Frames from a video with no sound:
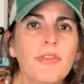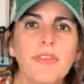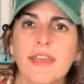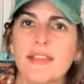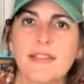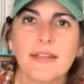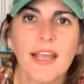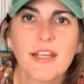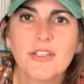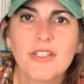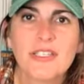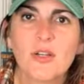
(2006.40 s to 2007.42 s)
things that I
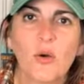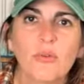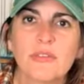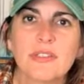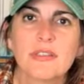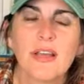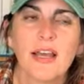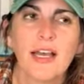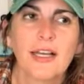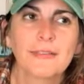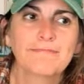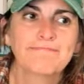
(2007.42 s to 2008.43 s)
just don't.
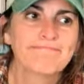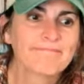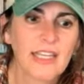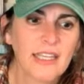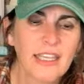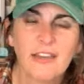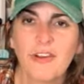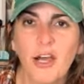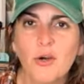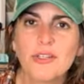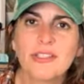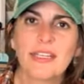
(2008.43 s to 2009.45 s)
Um, give
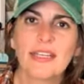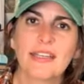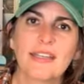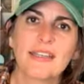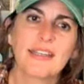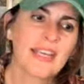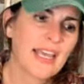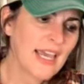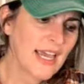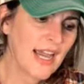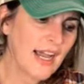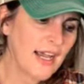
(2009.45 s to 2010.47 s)
out and
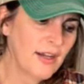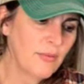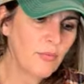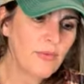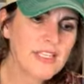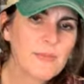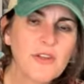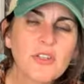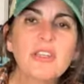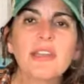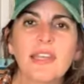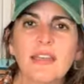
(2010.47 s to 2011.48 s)
um, especially
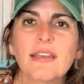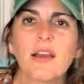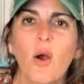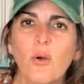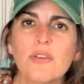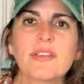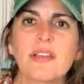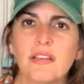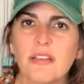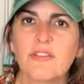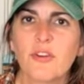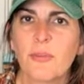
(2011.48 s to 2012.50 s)
like wholesale
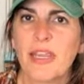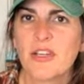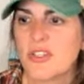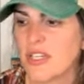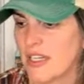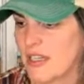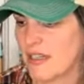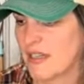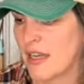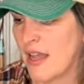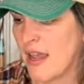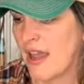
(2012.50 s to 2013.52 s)
information.
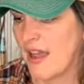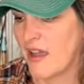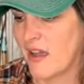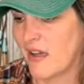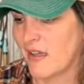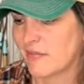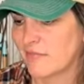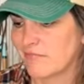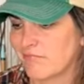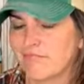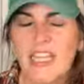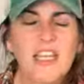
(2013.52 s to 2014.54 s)
Um,
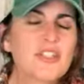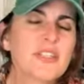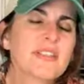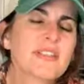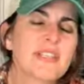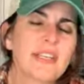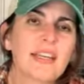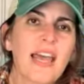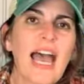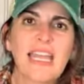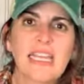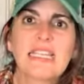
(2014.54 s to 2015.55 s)
it just,
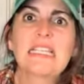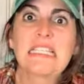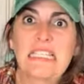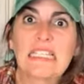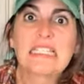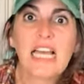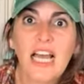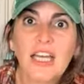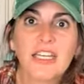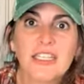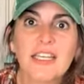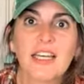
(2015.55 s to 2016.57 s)
I did a ton
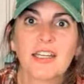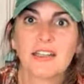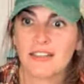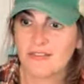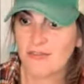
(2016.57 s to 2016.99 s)
and ton of